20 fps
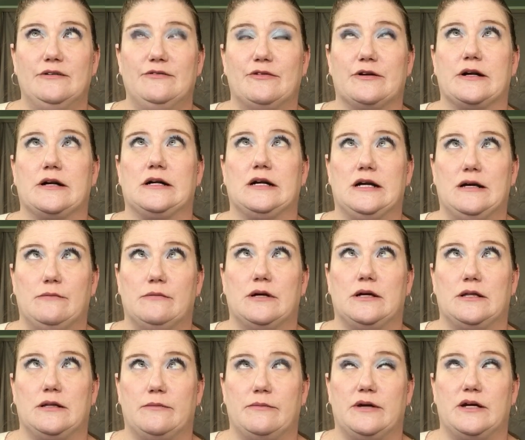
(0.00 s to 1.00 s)
for not
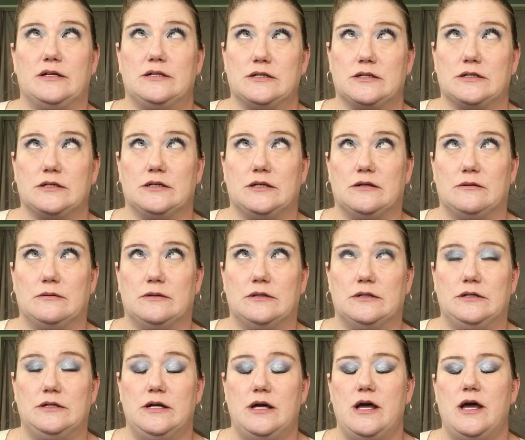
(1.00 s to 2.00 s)
buying the Patrick Ta
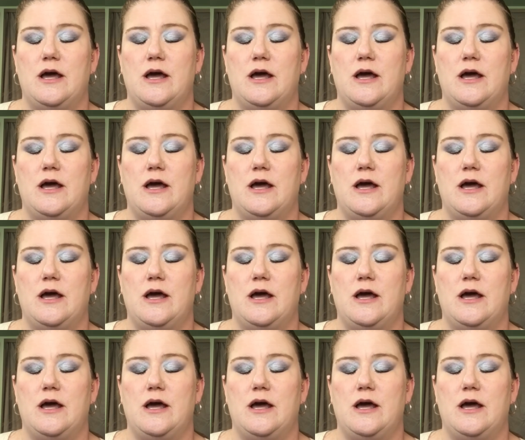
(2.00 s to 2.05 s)
one.